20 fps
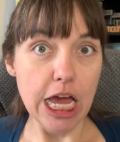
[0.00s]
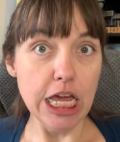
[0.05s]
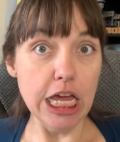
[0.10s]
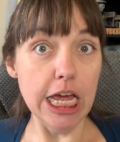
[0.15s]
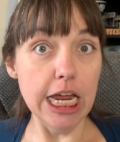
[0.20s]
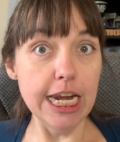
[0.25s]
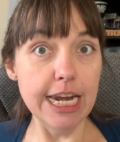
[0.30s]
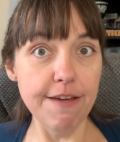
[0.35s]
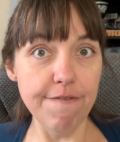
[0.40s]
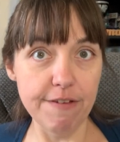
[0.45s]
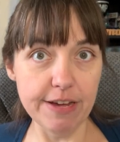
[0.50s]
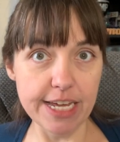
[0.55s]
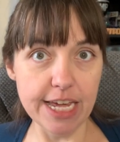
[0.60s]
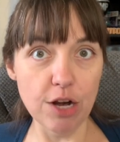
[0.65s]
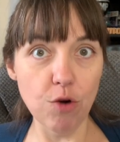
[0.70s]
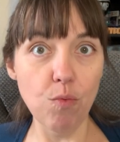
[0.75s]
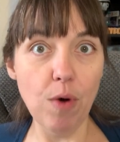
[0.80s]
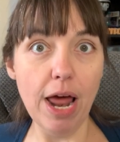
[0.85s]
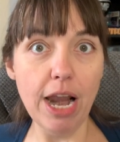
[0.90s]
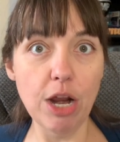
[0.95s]
You didn't even get
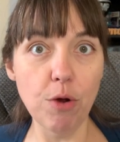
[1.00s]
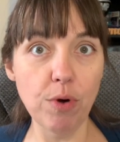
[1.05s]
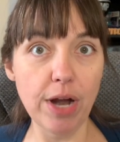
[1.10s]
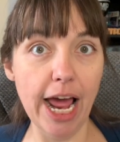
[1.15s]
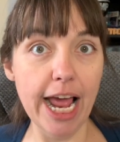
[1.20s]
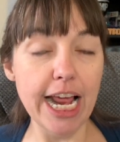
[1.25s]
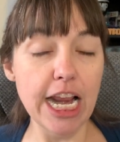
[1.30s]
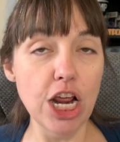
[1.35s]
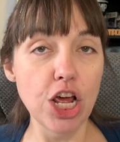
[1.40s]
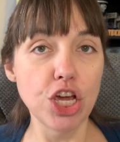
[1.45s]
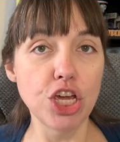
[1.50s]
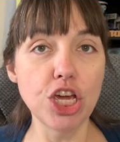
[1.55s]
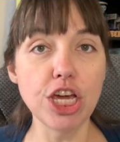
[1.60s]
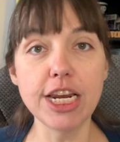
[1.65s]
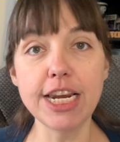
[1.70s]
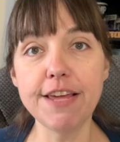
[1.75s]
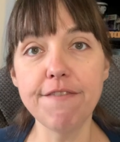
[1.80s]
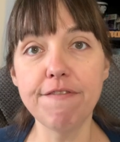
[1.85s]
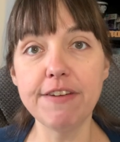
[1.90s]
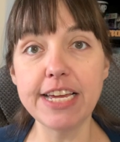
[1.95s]
a wedding when I,
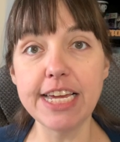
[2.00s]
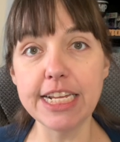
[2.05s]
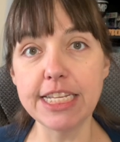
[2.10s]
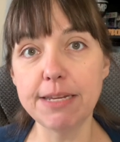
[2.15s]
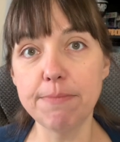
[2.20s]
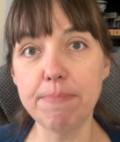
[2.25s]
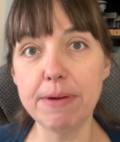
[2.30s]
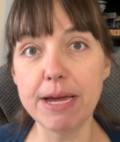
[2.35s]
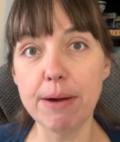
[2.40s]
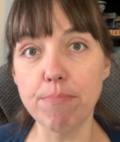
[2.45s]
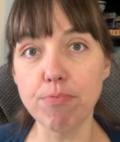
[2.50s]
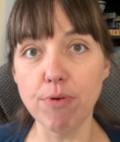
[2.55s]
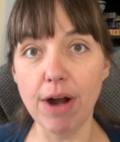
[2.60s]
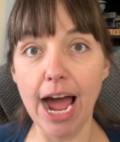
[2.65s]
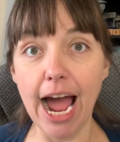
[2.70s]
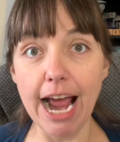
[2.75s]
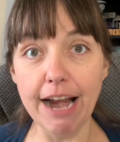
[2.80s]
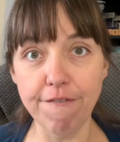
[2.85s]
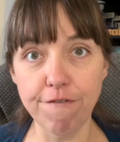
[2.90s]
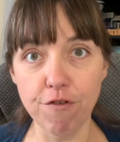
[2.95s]
you didn't even get to be a
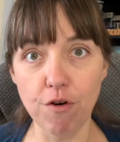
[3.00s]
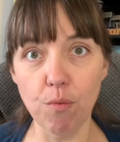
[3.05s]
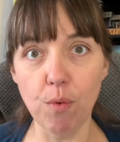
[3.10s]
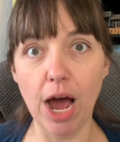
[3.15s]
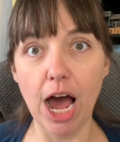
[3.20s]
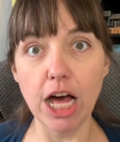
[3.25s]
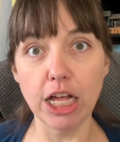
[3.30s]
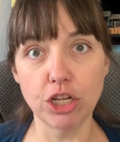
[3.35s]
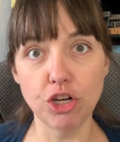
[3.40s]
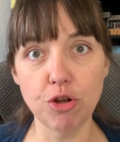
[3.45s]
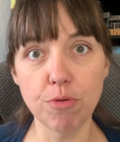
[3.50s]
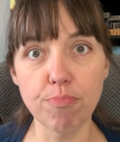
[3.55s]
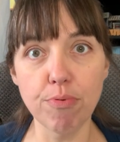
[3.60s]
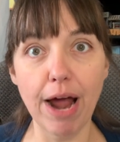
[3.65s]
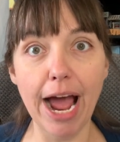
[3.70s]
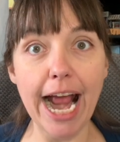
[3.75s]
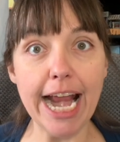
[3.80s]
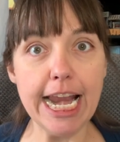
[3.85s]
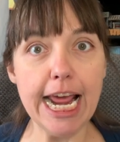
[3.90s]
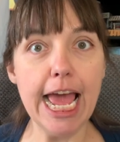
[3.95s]
bride for a while, a new
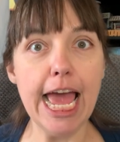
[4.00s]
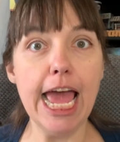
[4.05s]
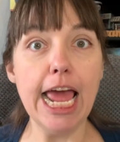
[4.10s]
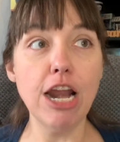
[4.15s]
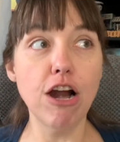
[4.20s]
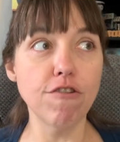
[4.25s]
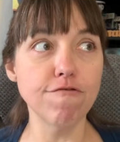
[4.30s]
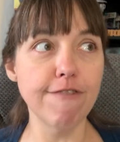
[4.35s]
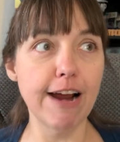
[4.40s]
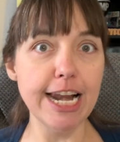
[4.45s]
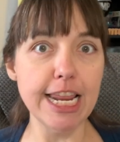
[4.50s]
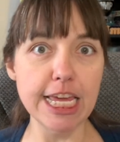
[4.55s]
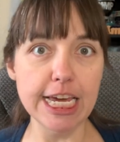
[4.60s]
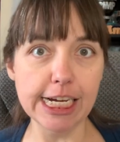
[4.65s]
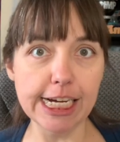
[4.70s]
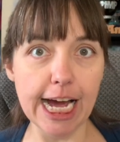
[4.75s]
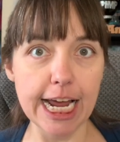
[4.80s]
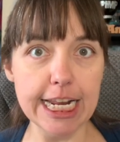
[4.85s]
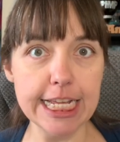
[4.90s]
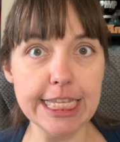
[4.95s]
bride, and already you
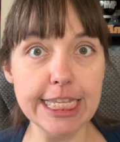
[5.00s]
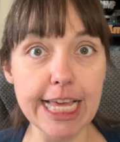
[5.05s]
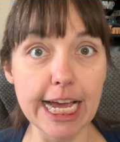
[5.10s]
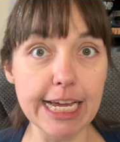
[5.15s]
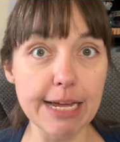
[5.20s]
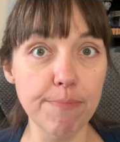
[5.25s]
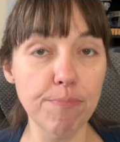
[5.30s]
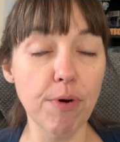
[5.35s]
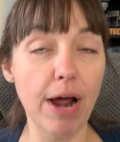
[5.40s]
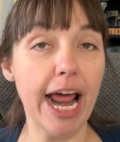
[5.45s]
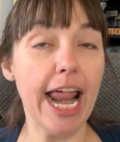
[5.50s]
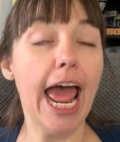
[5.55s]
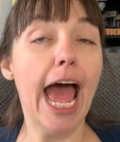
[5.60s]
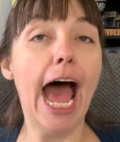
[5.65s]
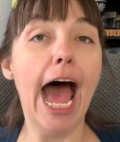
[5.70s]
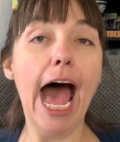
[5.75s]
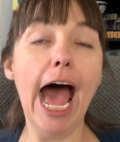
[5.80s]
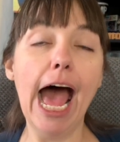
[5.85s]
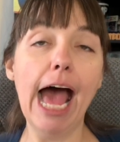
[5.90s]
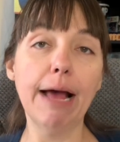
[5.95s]
got a second bride.
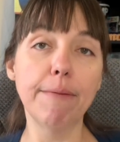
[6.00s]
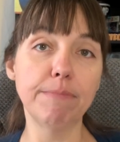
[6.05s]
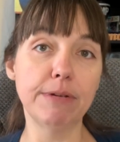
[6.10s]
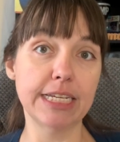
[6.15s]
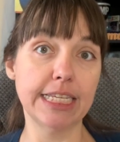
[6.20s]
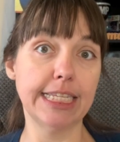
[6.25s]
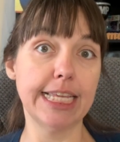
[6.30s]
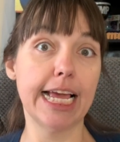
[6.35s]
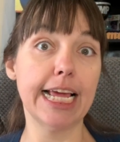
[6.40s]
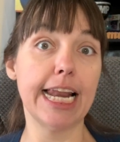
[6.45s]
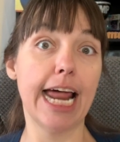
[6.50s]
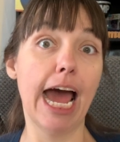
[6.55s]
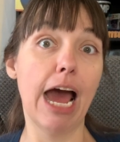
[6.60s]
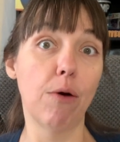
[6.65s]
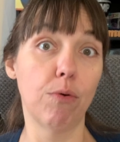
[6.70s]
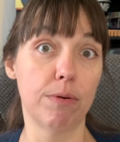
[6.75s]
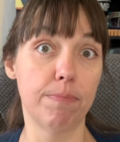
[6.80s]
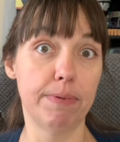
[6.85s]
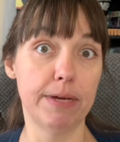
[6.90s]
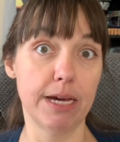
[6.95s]
I'm just saying, I
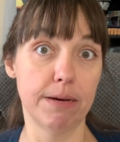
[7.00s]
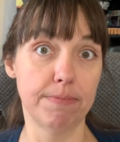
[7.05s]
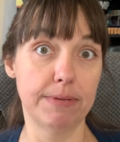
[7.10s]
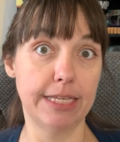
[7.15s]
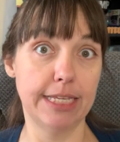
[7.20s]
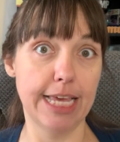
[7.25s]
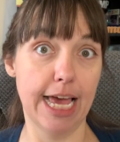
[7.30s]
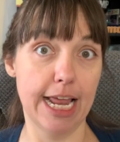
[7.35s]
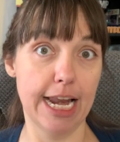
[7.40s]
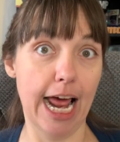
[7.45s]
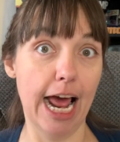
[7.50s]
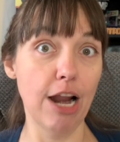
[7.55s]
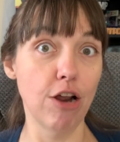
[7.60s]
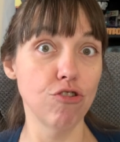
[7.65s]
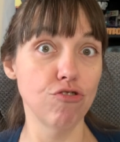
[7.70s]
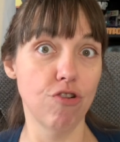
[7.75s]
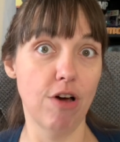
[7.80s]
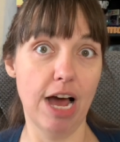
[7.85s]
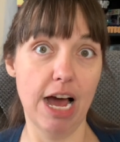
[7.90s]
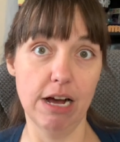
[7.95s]
would be upset. I
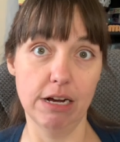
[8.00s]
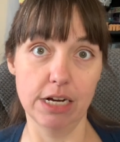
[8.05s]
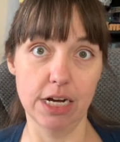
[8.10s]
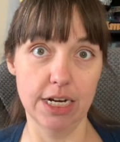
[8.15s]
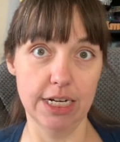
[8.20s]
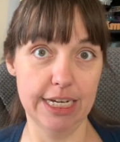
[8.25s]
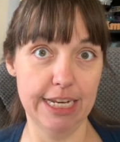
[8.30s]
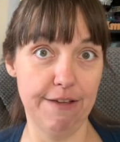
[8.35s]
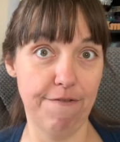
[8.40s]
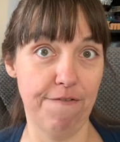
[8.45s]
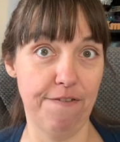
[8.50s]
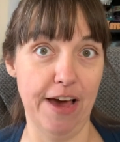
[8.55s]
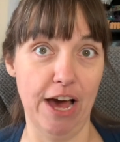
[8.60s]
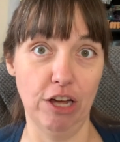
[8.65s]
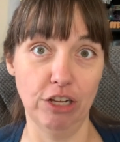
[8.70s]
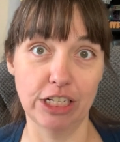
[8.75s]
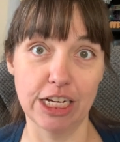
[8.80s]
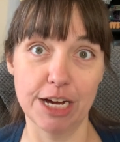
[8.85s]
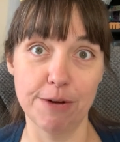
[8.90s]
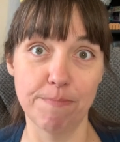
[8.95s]
don't know how Kunti
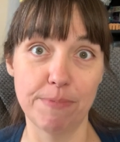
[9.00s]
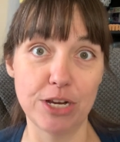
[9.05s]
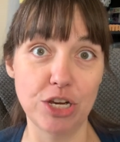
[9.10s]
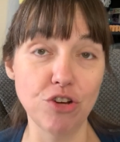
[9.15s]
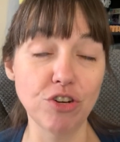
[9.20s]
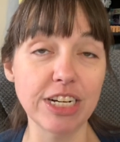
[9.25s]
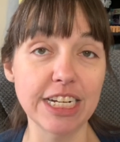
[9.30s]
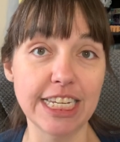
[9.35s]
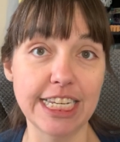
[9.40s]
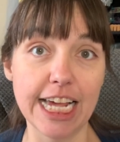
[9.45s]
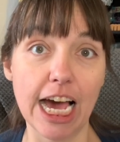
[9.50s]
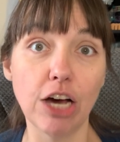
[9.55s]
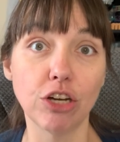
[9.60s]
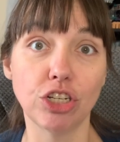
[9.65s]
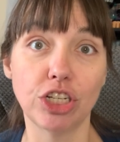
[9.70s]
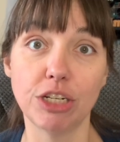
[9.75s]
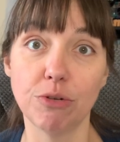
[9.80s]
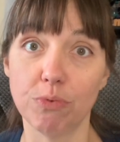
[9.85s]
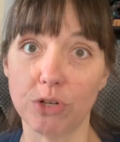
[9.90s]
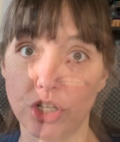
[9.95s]
felt, but you could tell
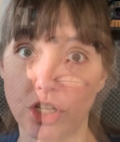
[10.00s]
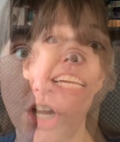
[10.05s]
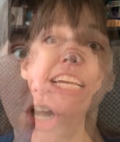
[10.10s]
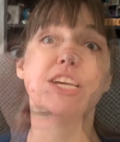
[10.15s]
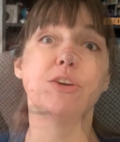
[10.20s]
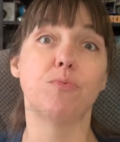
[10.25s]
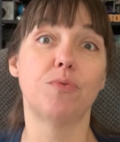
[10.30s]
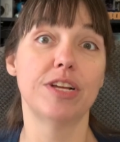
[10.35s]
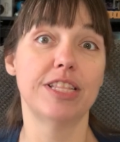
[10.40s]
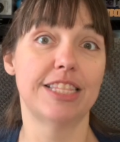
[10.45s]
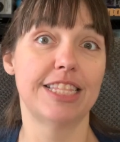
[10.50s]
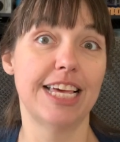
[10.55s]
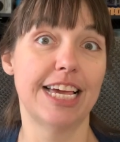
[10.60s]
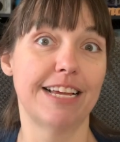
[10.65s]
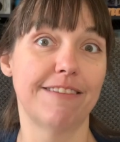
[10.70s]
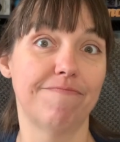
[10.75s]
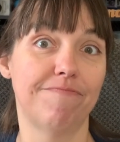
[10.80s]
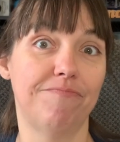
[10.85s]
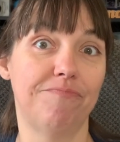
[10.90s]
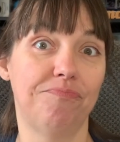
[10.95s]
she was hurt. One
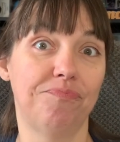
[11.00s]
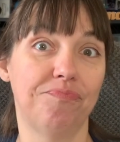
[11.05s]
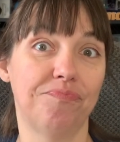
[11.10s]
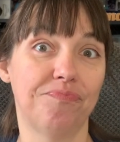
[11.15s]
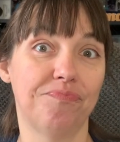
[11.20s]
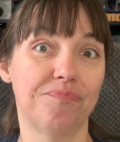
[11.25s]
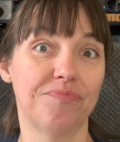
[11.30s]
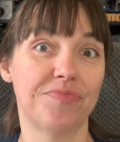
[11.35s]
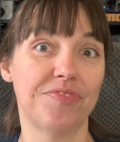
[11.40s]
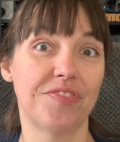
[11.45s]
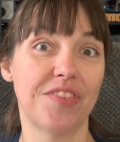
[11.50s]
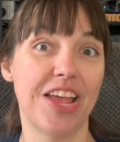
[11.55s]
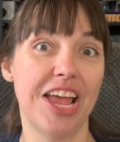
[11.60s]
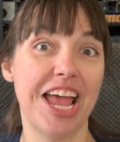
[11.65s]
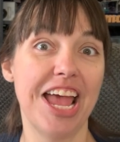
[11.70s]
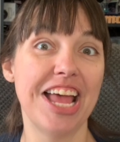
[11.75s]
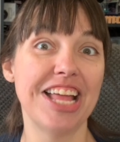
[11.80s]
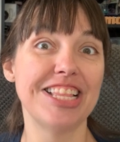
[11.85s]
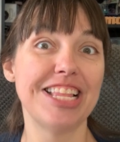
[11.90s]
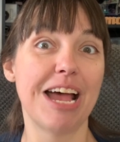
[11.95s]
thing,
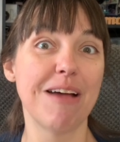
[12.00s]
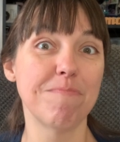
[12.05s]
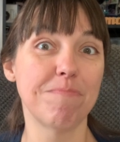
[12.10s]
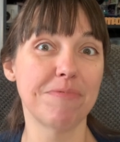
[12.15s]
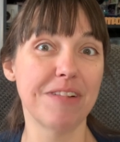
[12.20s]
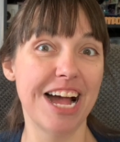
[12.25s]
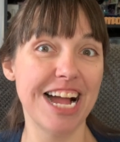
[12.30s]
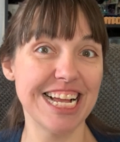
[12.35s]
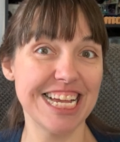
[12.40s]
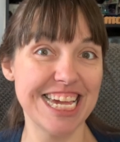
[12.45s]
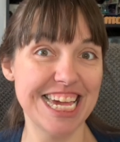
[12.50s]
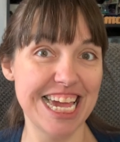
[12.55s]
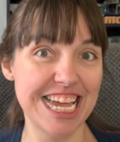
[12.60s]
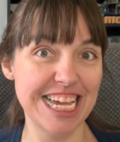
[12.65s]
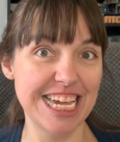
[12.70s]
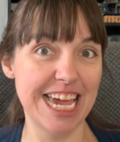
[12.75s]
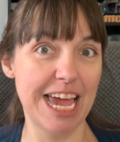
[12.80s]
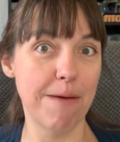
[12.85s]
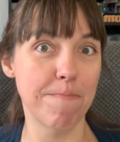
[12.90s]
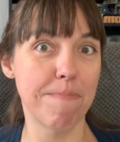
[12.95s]
that blind king
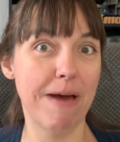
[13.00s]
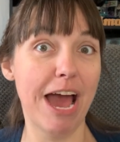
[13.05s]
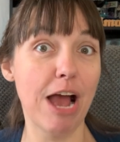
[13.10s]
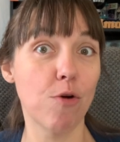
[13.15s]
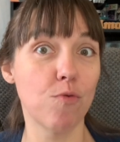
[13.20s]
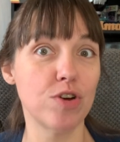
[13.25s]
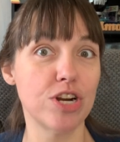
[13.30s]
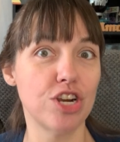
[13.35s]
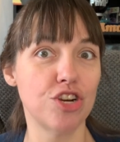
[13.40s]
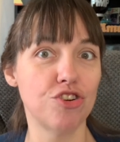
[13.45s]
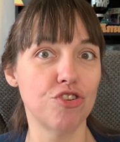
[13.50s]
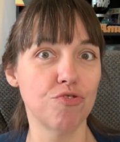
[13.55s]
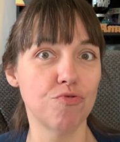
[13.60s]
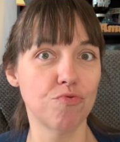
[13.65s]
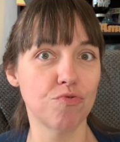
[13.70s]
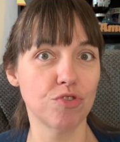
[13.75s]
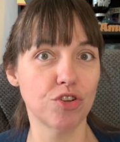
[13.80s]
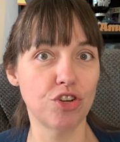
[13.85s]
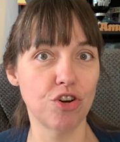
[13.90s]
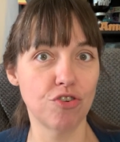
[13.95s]
came back with a
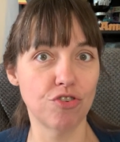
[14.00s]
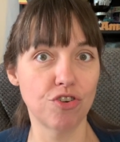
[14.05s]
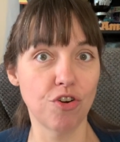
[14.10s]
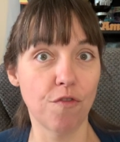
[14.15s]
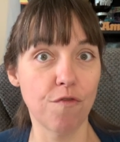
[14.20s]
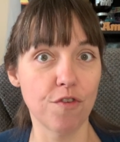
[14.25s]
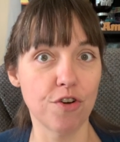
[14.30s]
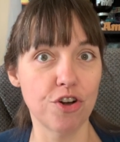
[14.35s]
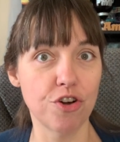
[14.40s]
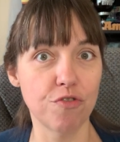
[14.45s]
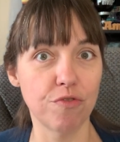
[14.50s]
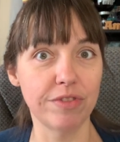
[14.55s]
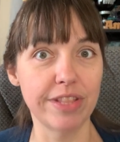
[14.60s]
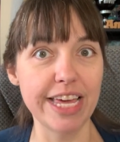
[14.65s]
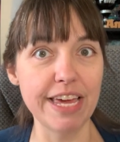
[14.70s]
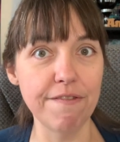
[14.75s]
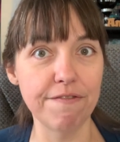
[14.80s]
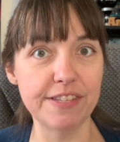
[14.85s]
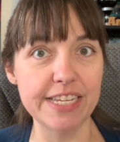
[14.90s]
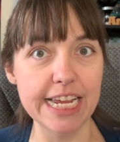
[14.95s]
new, turned over a new
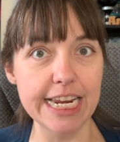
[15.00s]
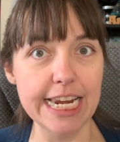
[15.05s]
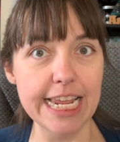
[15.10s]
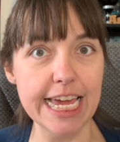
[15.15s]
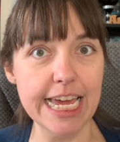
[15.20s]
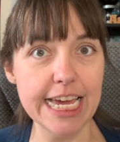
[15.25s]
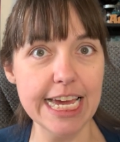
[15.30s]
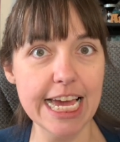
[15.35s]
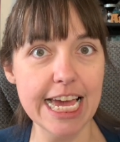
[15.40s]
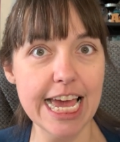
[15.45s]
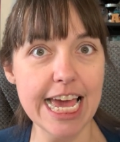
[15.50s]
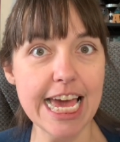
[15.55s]
leaf, didn't he?